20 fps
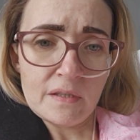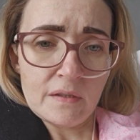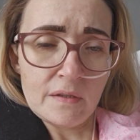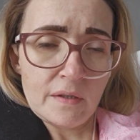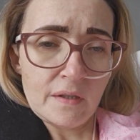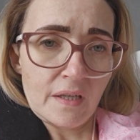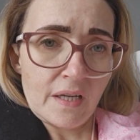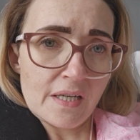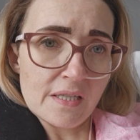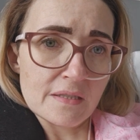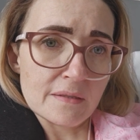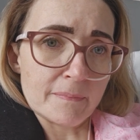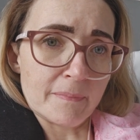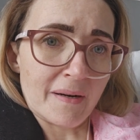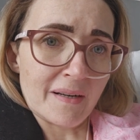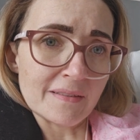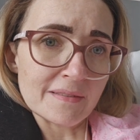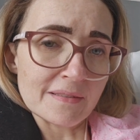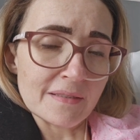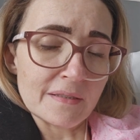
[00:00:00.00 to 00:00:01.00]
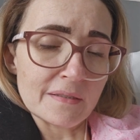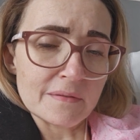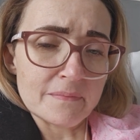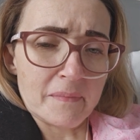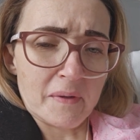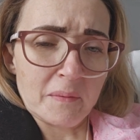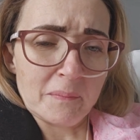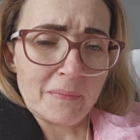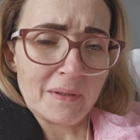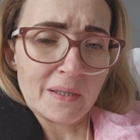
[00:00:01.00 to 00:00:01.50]
Had some paracetamol,
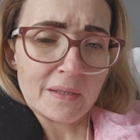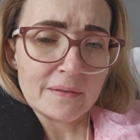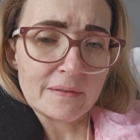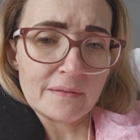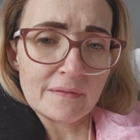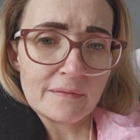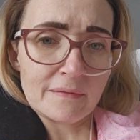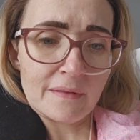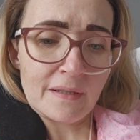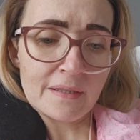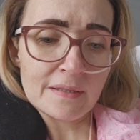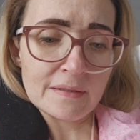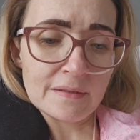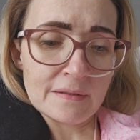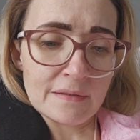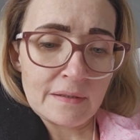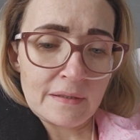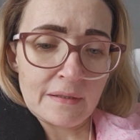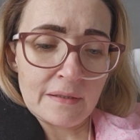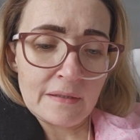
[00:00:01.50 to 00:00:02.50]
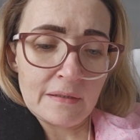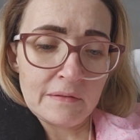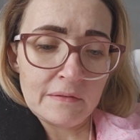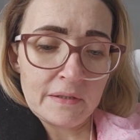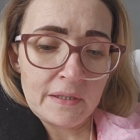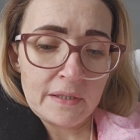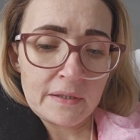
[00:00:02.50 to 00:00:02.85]
but hasn't done anything.